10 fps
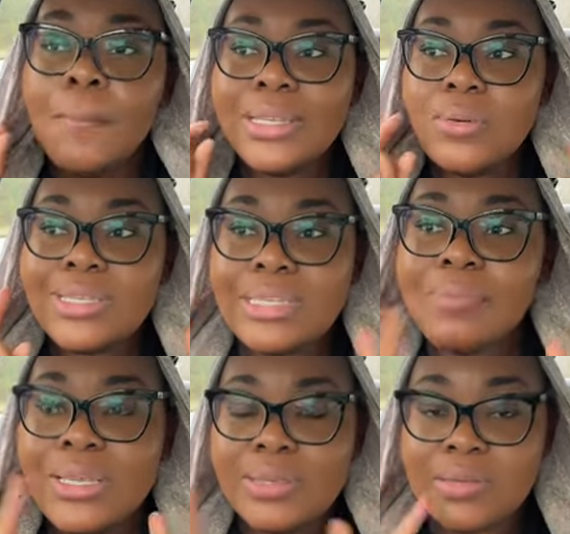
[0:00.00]
But there was
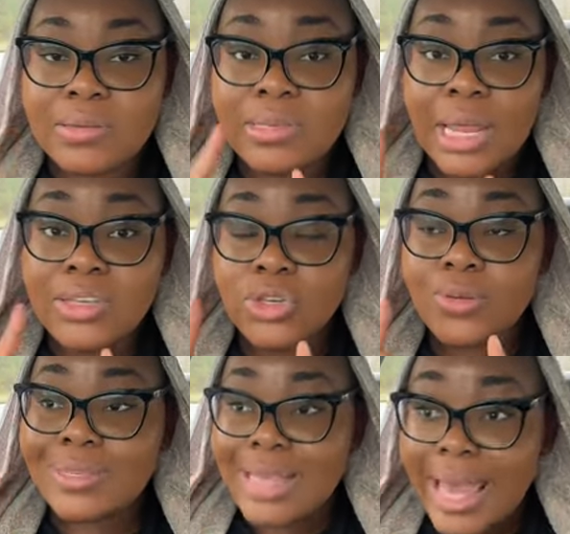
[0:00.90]
something Sister
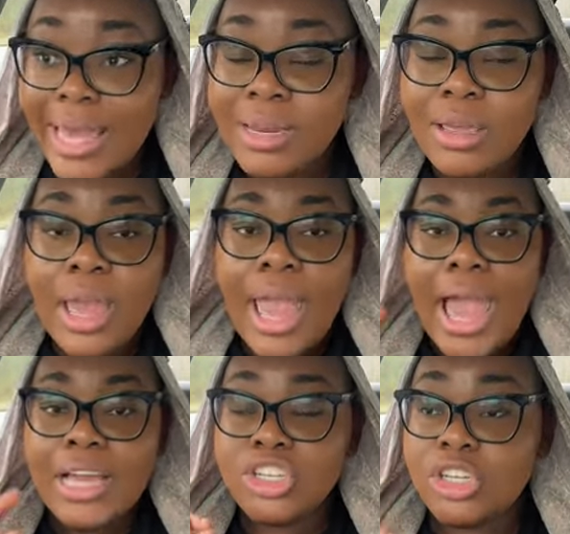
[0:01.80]
Celestial said,
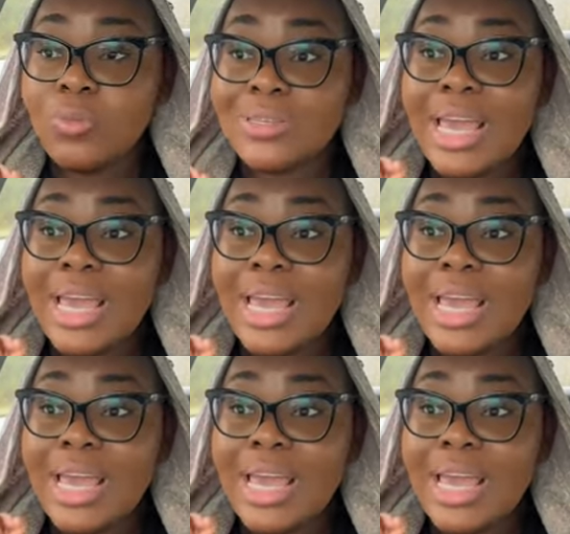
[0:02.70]
and she